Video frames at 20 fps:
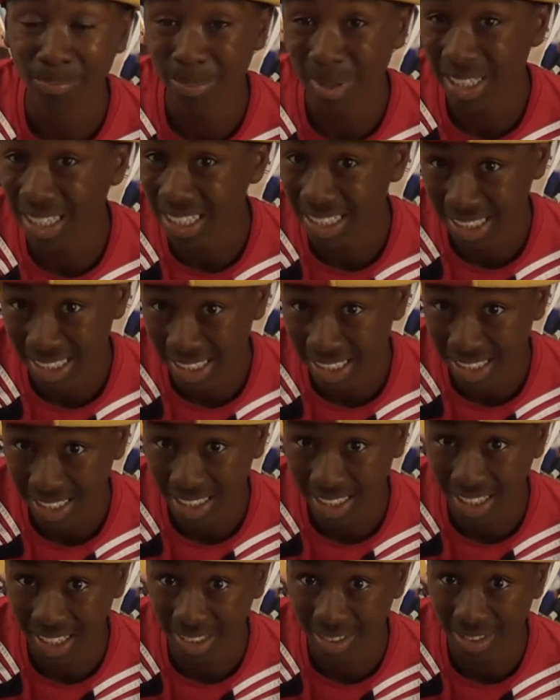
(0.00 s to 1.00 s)
but it didn't
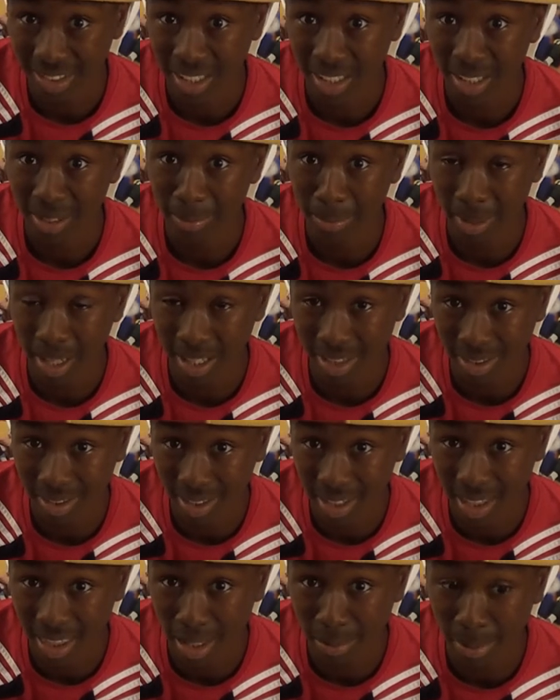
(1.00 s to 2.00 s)
count
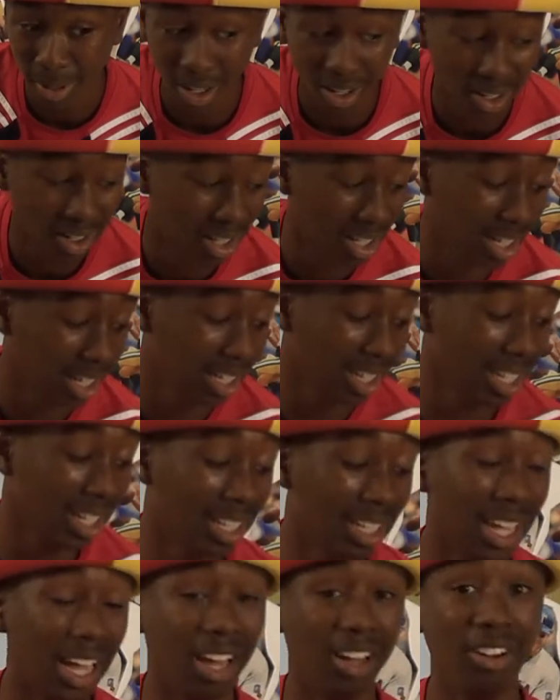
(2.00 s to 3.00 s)
because then the ball got
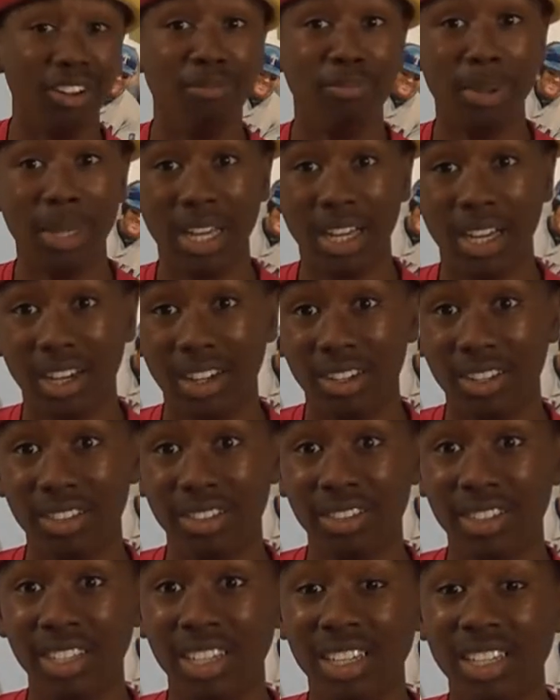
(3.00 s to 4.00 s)
kicked out of
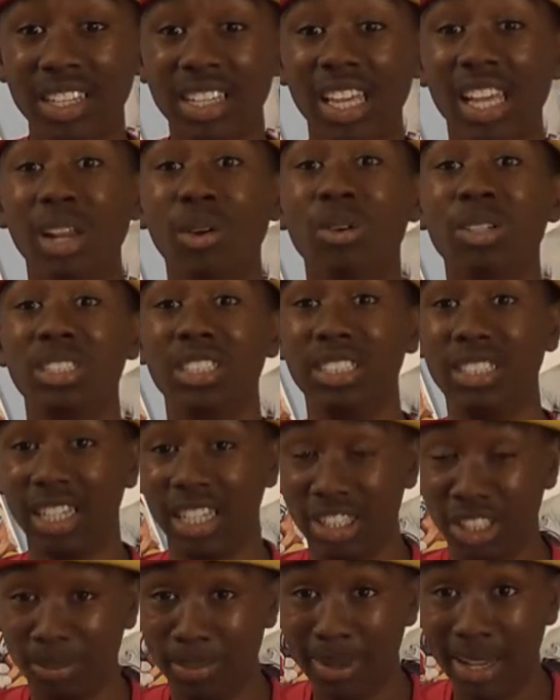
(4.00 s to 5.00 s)
bounds and it was a
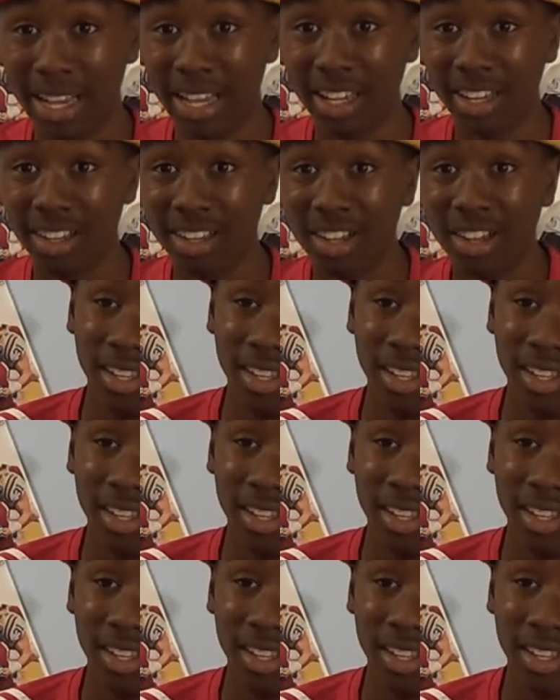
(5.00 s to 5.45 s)
touchback.